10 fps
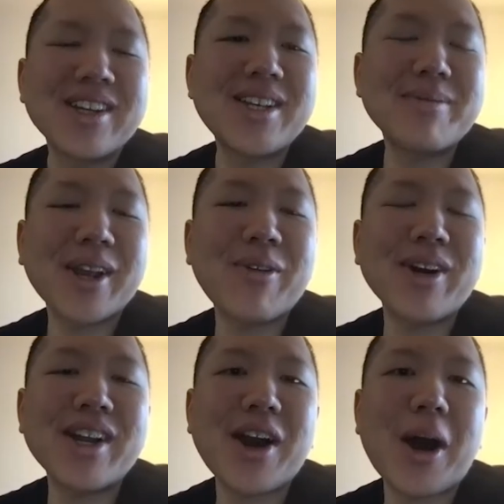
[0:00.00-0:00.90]
seems like
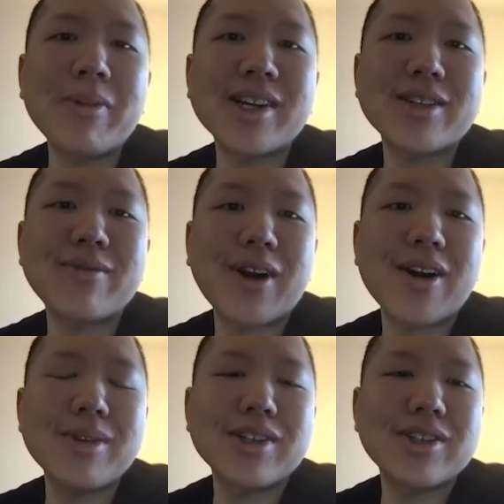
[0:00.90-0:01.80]
quite a complex
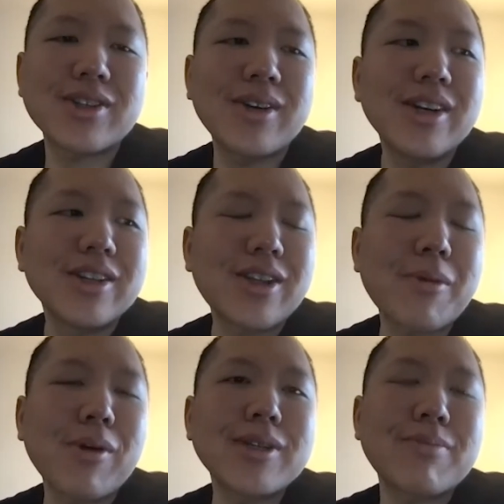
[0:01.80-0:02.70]
environment. So, so I'm
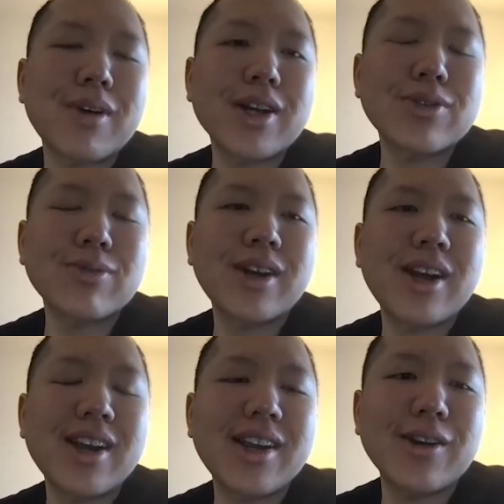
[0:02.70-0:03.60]
always impressed when
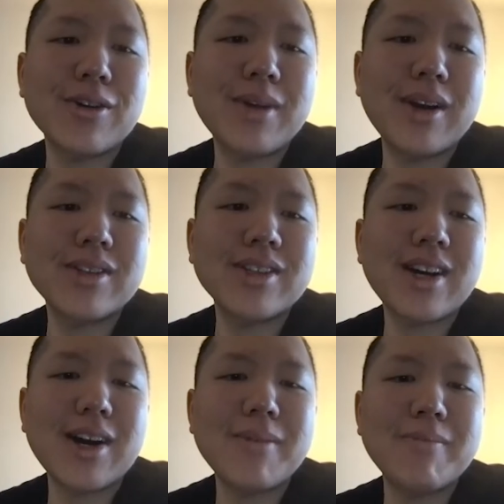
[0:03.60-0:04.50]
I hear about
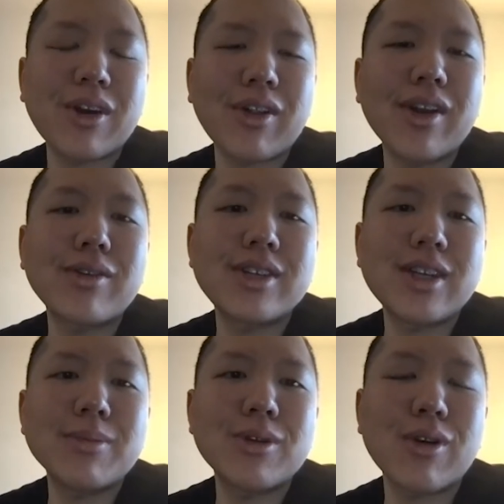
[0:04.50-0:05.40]
um, clinical
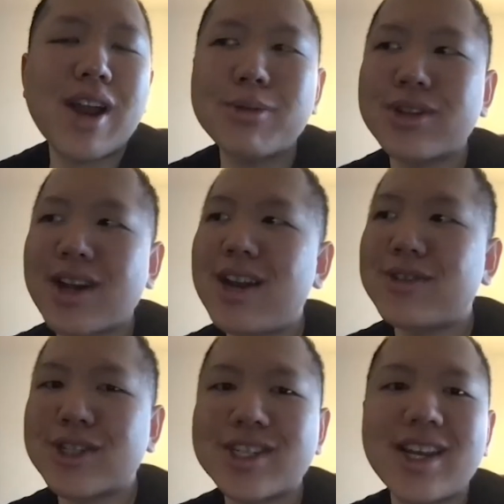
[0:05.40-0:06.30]
teams who are able to kind of
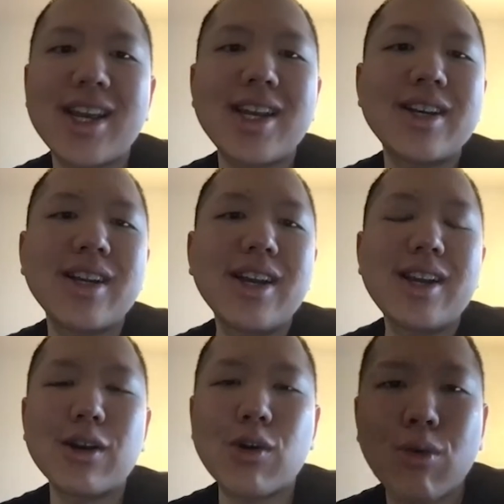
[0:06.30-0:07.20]
sustain
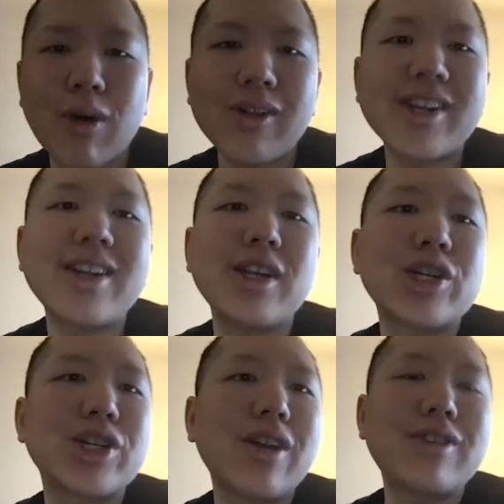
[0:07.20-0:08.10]
you know, quality
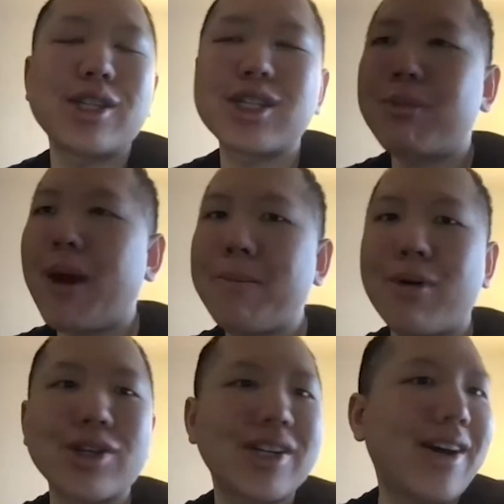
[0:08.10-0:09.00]
initiatives despite
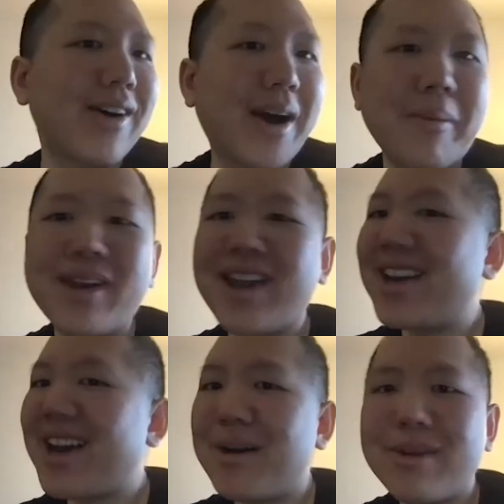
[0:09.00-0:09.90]
personnel coming
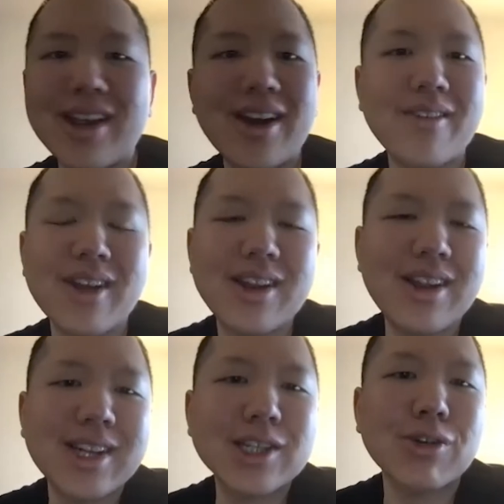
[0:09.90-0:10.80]
in, coming out. It,
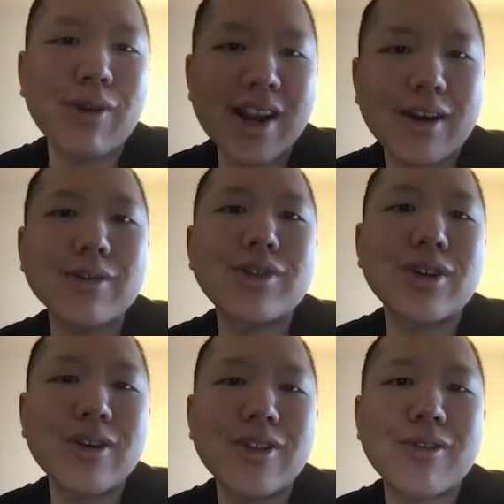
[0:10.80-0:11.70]
it takes the right
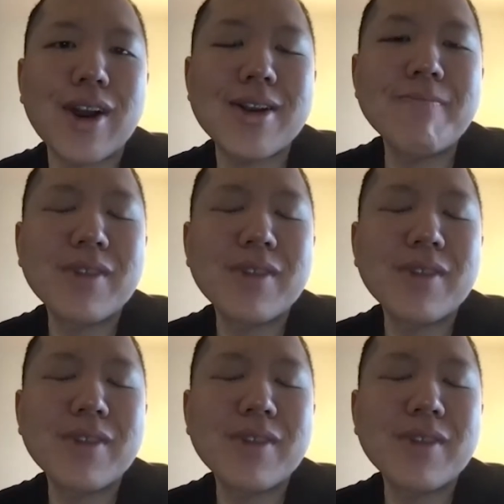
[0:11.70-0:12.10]
culture and the right